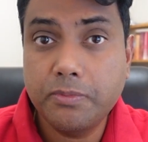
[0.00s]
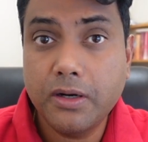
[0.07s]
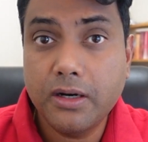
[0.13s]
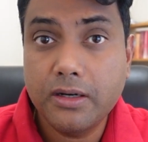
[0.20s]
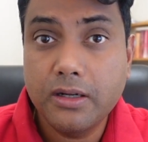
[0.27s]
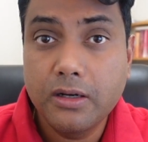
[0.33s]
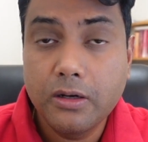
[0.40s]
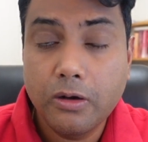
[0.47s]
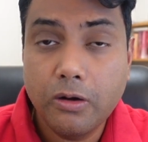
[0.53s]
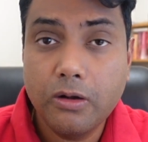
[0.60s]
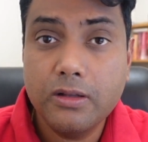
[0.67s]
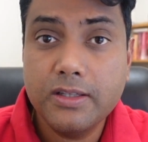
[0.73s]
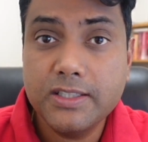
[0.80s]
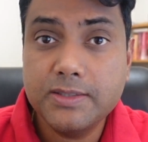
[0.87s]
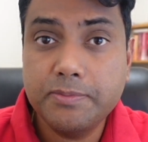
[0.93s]
part,
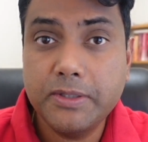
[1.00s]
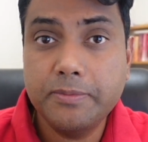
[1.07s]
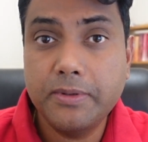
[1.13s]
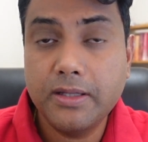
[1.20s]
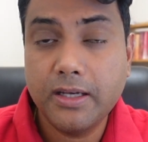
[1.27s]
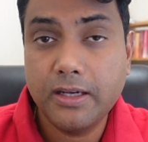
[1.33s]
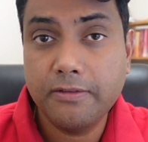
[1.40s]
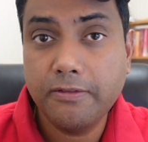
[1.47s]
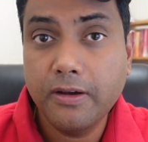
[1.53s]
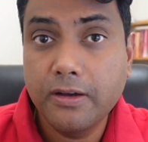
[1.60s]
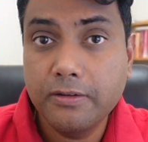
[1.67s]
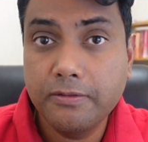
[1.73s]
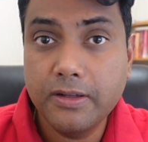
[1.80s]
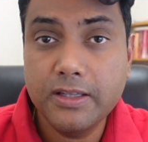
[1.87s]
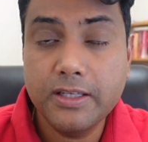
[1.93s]
all these people have
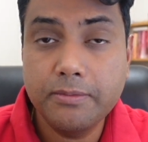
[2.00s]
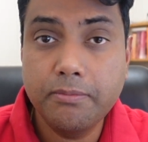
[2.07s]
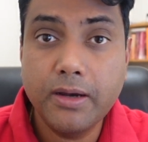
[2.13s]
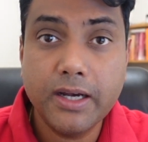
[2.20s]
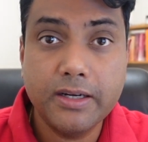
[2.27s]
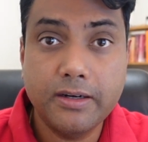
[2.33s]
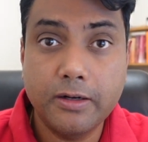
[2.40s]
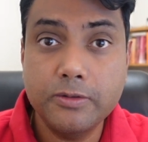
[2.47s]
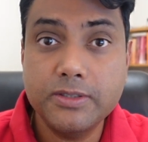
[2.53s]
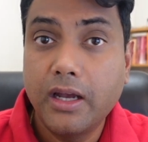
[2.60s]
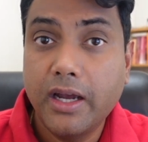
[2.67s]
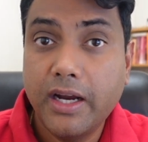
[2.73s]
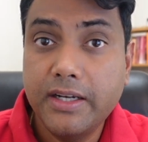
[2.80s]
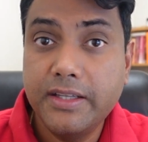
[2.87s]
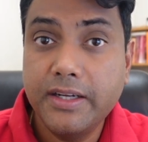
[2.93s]
wealthy backgrounds
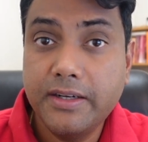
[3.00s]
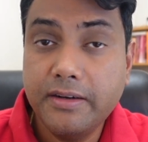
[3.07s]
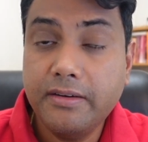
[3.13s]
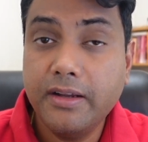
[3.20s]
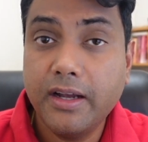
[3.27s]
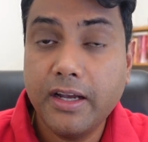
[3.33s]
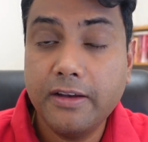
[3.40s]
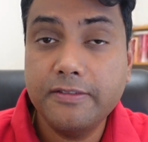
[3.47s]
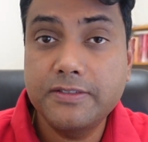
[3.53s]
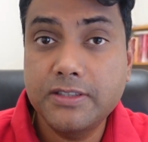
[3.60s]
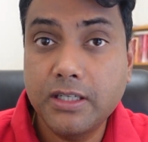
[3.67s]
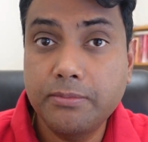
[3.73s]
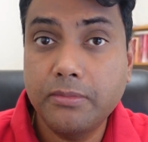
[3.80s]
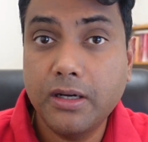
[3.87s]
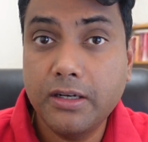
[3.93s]
and they did have
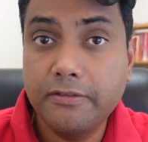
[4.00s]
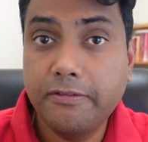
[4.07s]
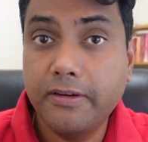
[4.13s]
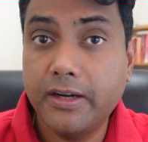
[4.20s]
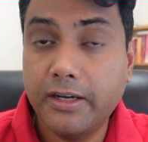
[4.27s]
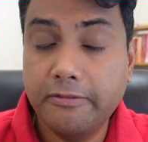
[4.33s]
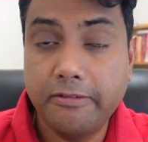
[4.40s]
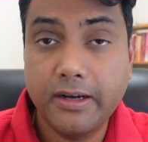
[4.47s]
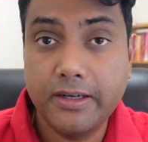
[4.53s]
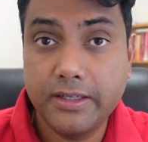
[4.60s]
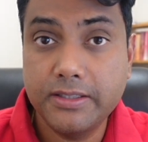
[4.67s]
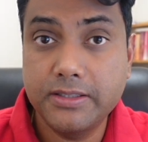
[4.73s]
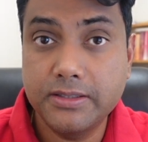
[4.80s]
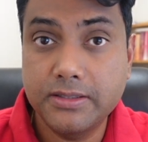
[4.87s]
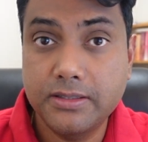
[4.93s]
some unfair
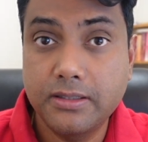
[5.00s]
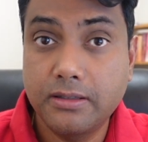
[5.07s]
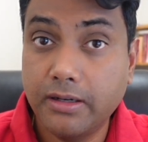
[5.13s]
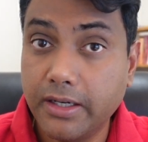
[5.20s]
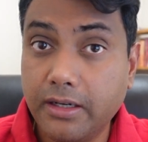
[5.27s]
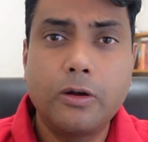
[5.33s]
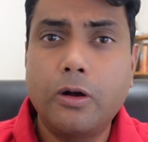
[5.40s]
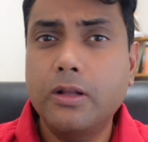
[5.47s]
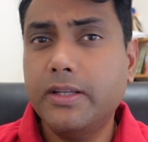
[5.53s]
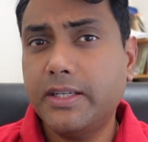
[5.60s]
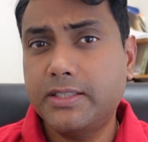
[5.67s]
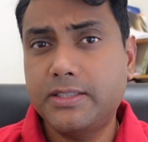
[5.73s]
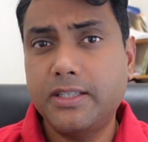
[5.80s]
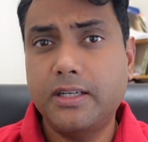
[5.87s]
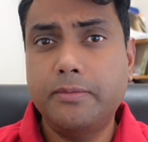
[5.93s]
advantages, right? All
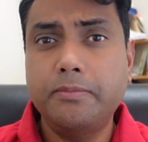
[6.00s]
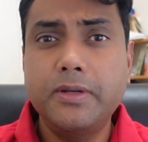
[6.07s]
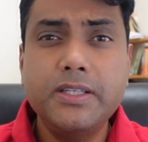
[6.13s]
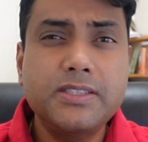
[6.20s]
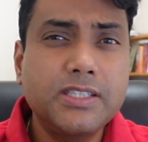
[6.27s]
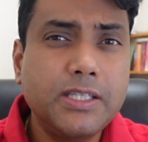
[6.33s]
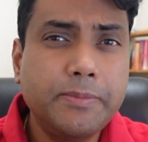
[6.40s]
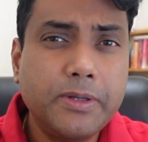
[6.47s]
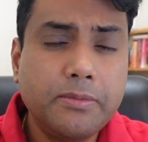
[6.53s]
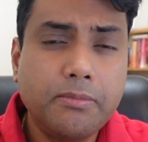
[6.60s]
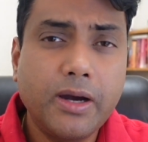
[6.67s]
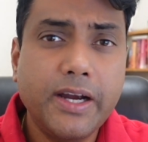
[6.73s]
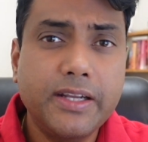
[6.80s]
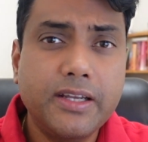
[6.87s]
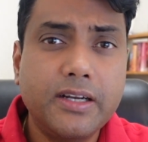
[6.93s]
that said, please keep in
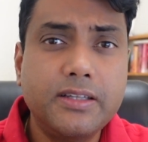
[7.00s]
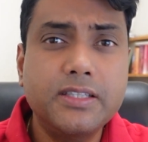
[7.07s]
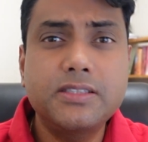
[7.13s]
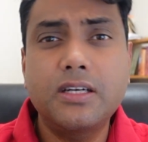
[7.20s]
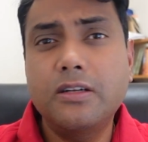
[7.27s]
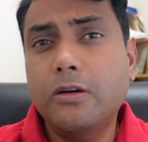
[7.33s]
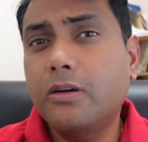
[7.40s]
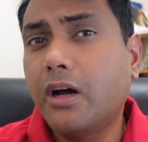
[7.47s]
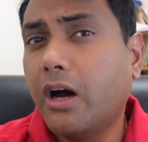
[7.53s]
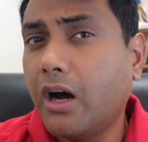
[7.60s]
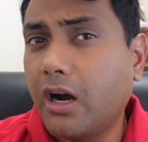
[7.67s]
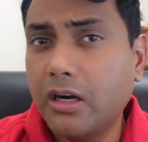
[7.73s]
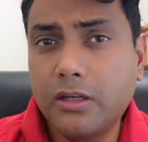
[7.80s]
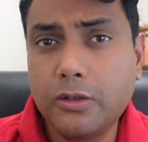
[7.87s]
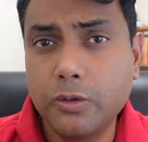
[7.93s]
mind that these are not
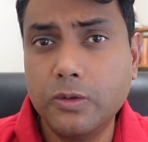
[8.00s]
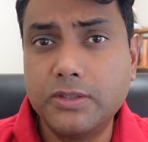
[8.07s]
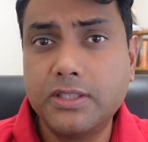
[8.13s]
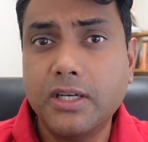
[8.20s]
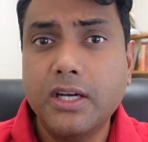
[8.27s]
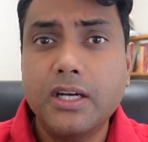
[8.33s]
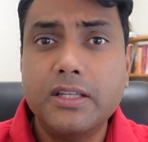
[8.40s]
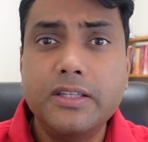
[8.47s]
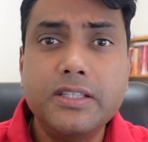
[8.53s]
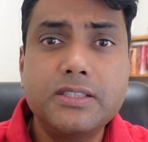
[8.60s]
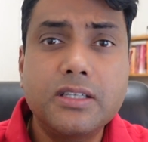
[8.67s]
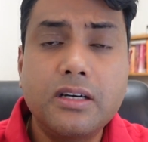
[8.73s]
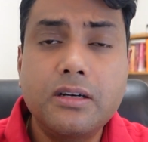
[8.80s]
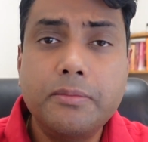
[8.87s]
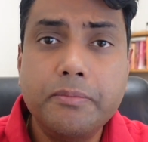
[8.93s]
hard rules. These
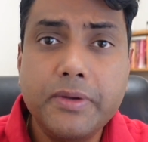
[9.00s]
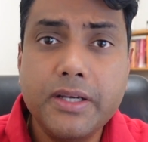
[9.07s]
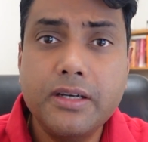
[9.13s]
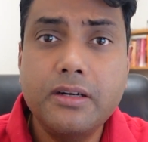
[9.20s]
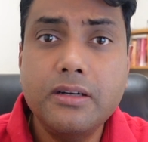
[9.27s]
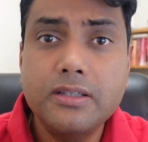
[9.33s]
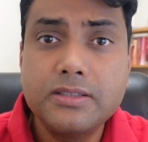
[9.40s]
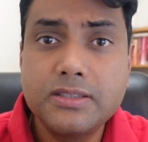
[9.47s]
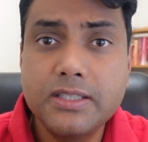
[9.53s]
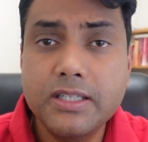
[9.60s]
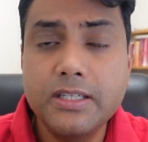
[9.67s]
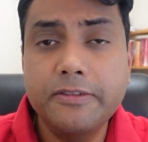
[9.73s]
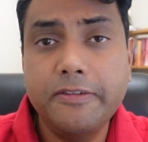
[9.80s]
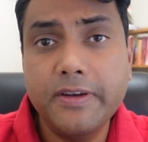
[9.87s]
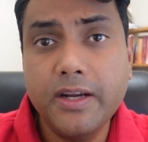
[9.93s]
are mere
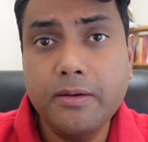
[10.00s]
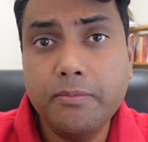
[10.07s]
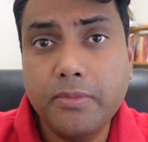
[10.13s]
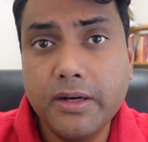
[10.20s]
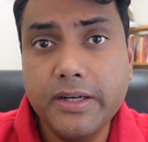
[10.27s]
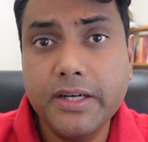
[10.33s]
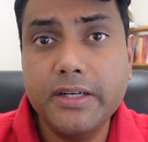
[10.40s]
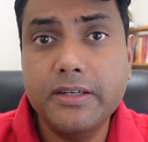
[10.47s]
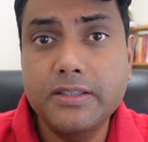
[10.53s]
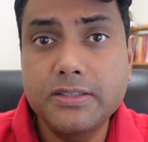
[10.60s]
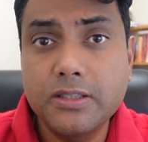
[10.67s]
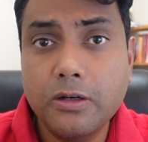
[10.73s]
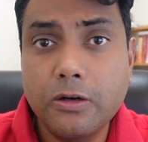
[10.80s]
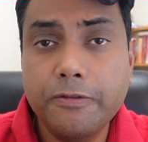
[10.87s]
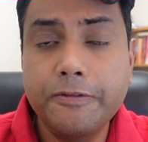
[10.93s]
significant
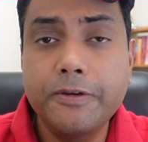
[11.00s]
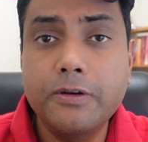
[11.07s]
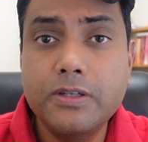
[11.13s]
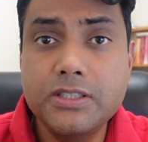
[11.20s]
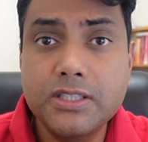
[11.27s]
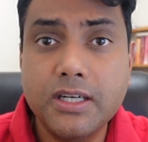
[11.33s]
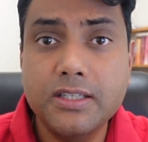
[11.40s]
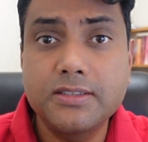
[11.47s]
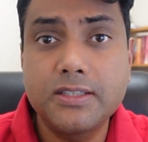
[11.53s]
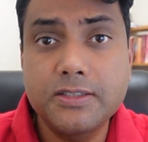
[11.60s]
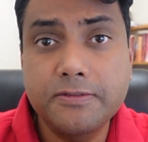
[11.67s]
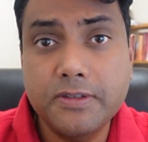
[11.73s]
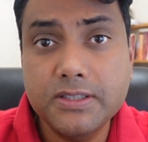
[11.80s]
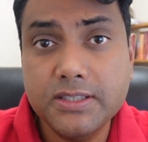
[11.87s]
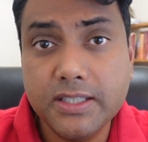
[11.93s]
predictors of your chances
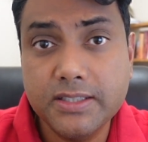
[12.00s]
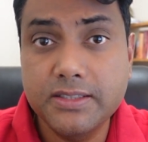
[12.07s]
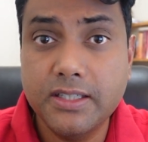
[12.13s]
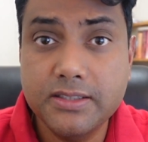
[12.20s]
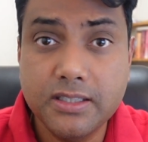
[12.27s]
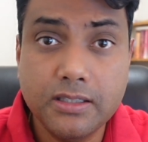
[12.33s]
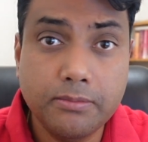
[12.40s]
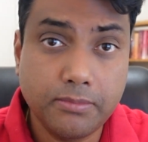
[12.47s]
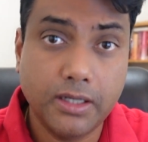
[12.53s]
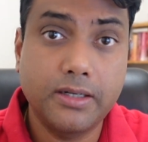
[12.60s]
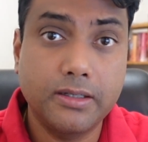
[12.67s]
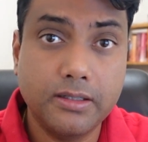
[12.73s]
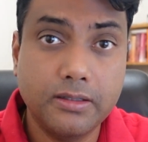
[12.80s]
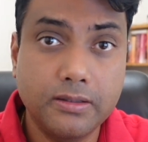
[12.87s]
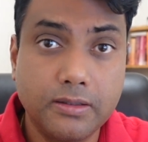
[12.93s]
for success in
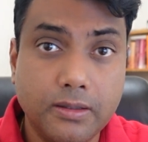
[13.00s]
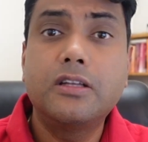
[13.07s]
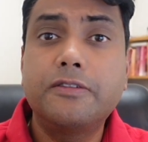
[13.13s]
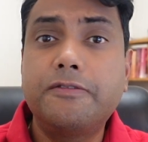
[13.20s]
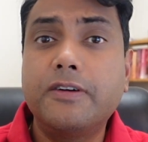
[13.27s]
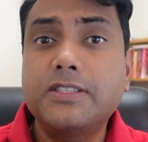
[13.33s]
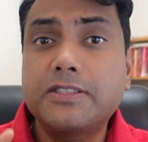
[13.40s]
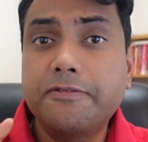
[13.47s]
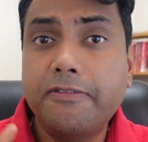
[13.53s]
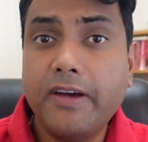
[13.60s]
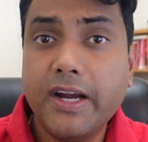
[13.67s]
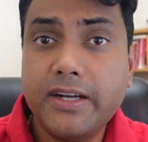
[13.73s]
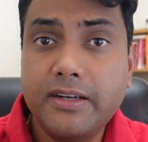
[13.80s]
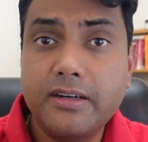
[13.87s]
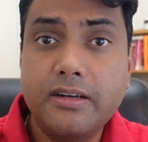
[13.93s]
America. The first
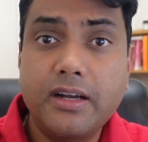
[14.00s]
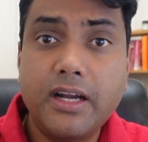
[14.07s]
factor